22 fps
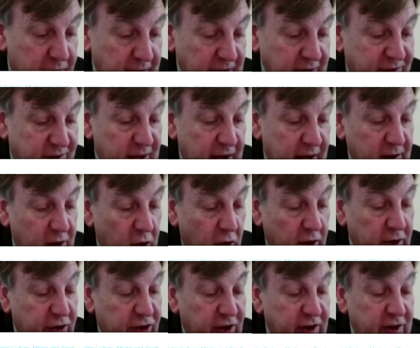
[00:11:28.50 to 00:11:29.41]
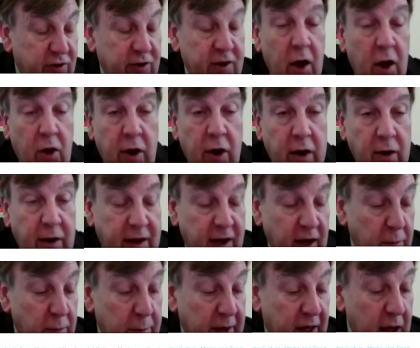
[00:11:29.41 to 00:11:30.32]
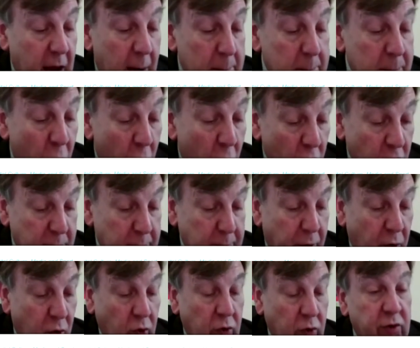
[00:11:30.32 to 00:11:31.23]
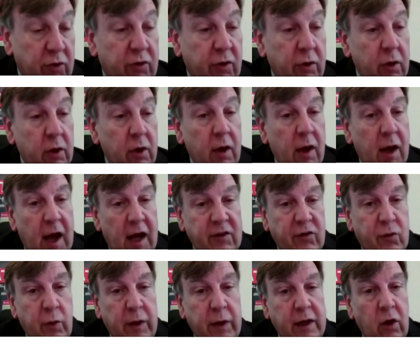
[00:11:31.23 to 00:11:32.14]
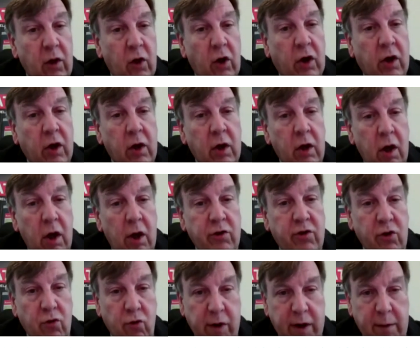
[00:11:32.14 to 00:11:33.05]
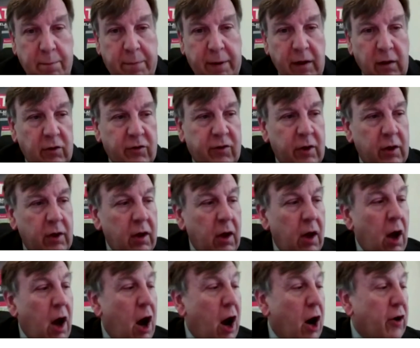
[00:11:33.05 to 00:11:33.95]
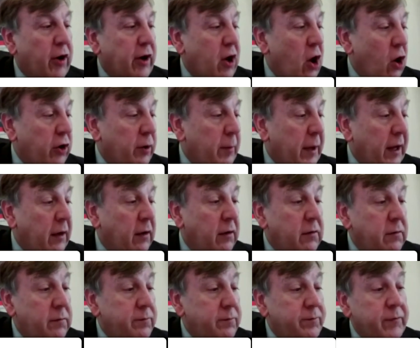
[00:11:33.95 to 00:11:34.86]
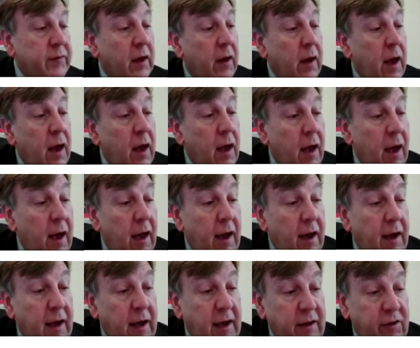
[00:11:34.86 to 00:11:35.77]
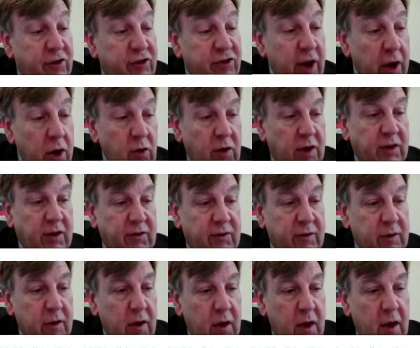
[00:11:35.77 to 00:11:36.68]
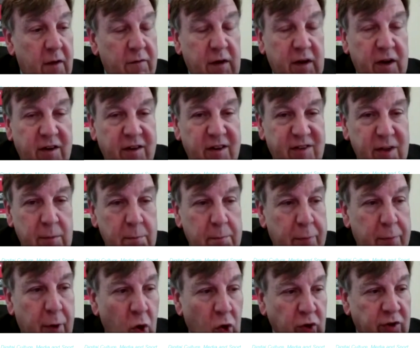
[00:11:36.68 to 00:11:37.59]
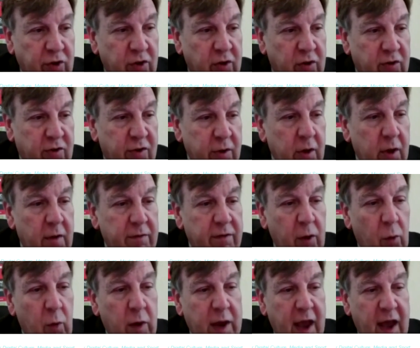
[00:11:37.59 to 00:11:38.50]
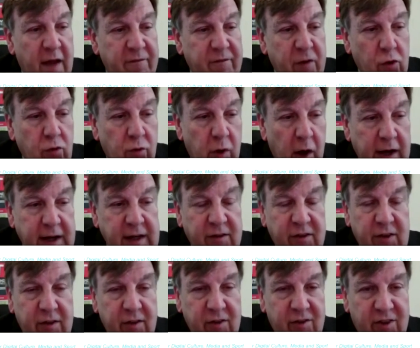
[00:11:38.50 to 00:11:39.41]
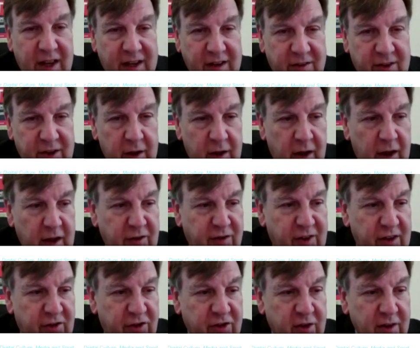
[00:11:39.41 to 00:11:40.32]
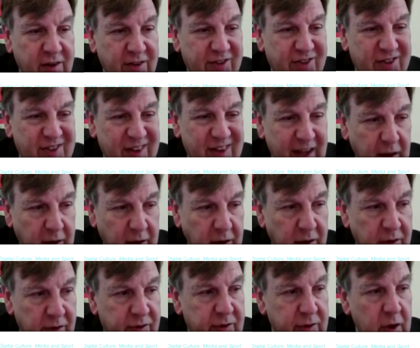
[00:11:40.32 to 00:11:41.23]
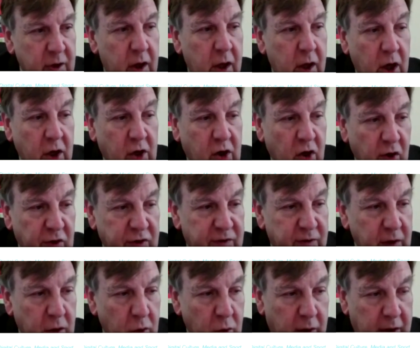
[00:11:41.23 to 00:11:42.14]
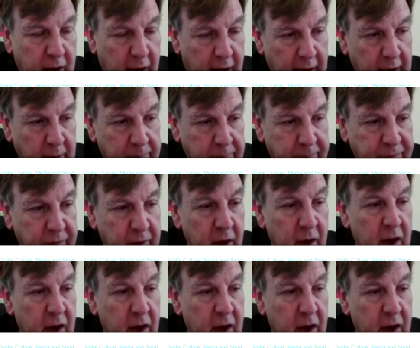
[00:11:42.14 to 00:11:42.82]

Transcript: And these technologies are only going to become more important as we look to rebuild our economy. It's shown us that it is important that we have the right data and digital skills across the UK